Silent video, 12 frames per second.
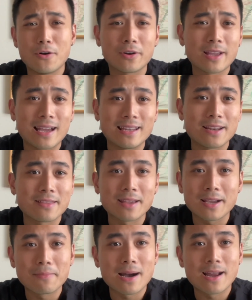okay, I need to
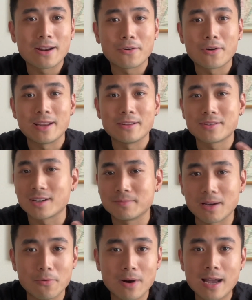think about it or I need to talk
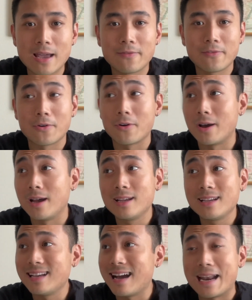to my wife or uh,
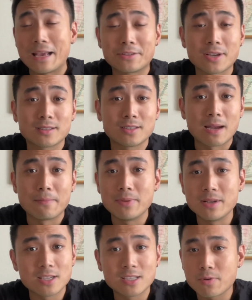I need to talk to my
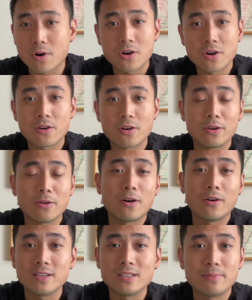business partner or, you know,
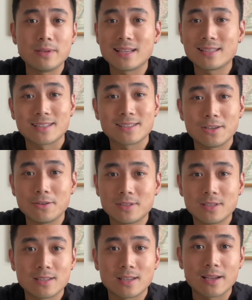all these BS
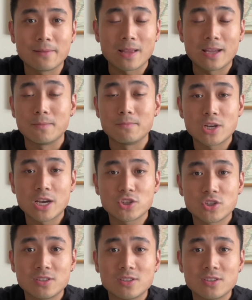excuses and, and objections.